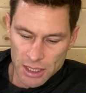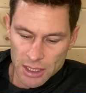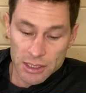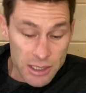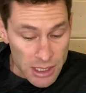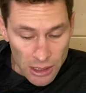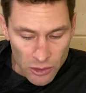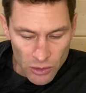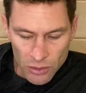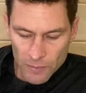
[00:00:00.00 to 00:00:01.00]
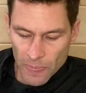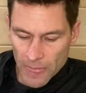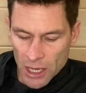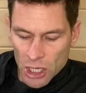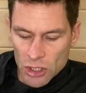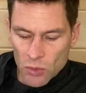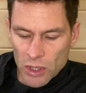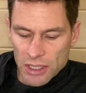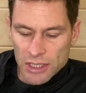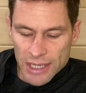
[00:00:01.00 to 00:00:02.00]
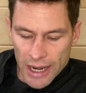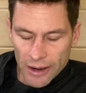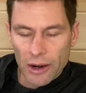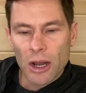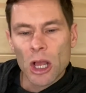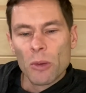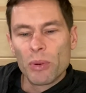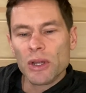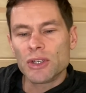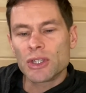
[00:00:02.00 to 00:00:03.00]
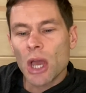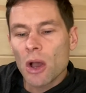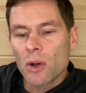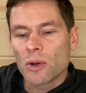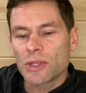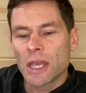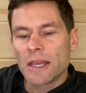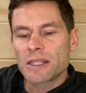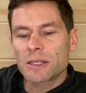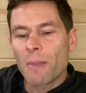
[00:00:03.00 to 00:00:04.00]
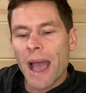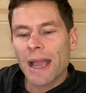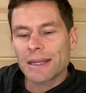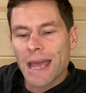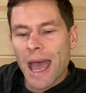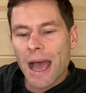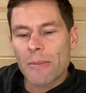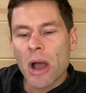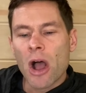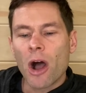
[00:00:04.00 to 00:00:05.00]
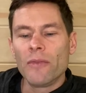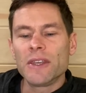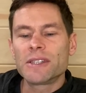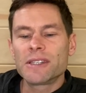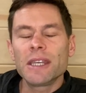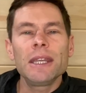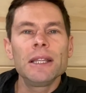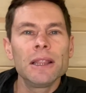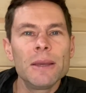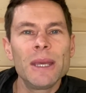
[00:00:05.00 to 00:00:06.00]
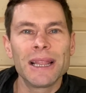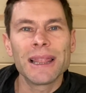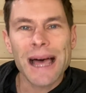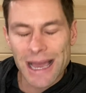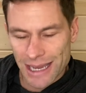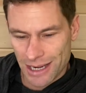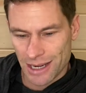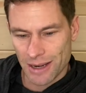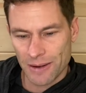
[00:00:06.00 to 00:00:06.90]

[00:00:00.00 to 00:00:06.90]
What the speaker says: Still, you wouldn't dare put toes smack dab on the city limit line.